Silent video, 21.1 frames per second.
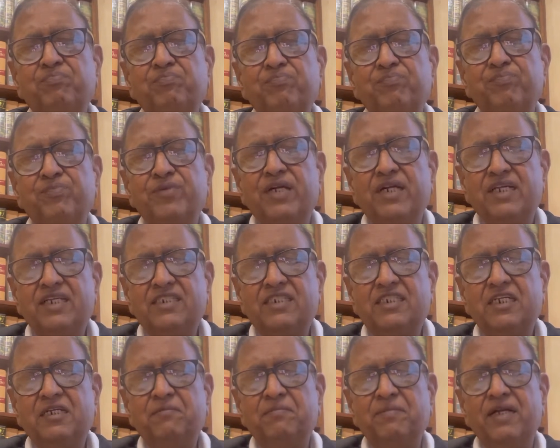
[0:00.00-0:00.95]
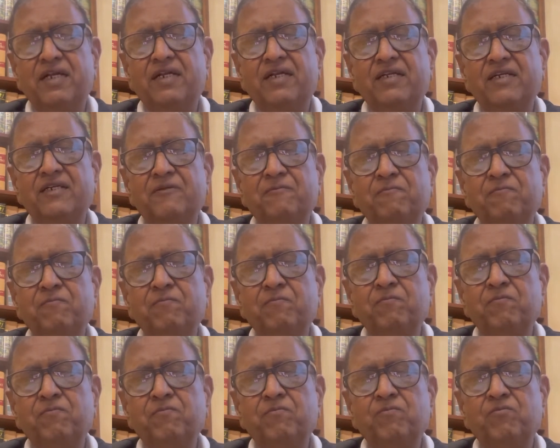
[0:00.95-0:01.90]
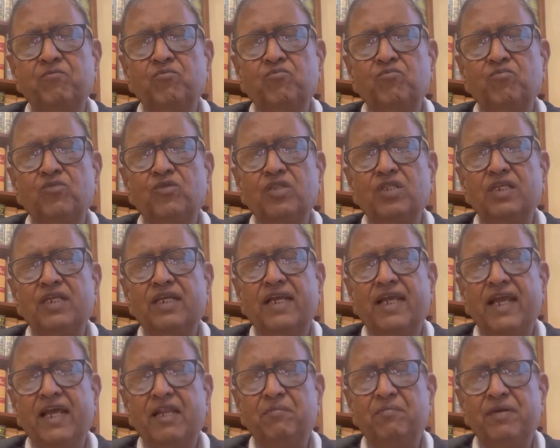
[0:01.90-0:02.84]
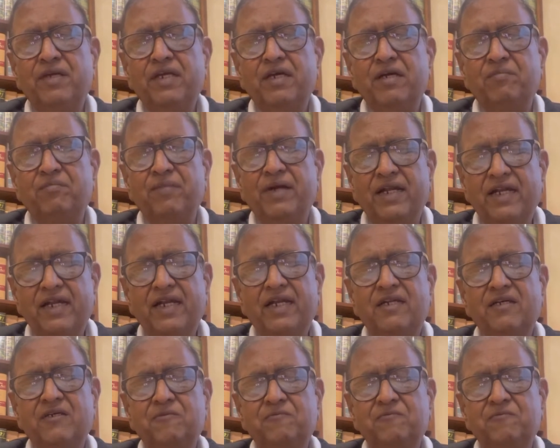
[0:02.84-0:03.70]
written statement can be amended